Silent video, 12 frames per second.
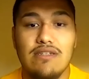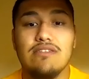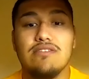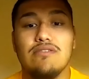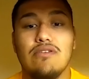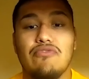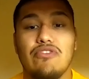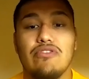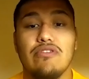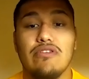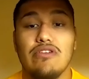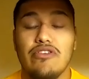So if
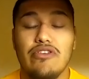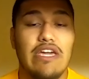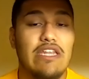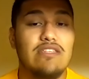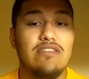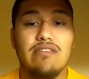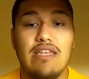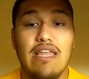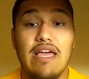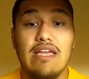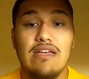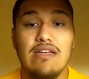you're getting to the
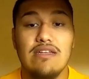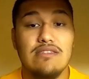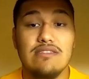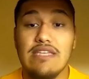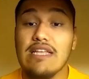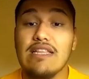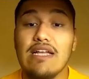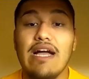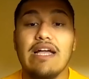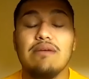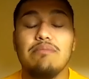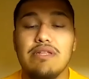leg, take the
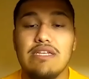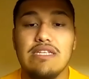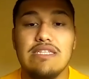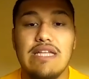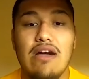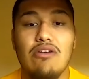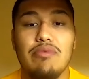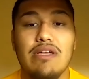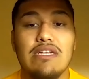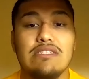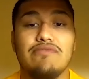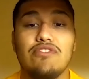guy completely down,
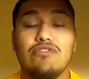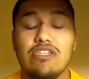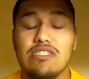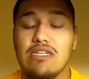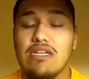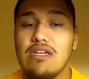because if you just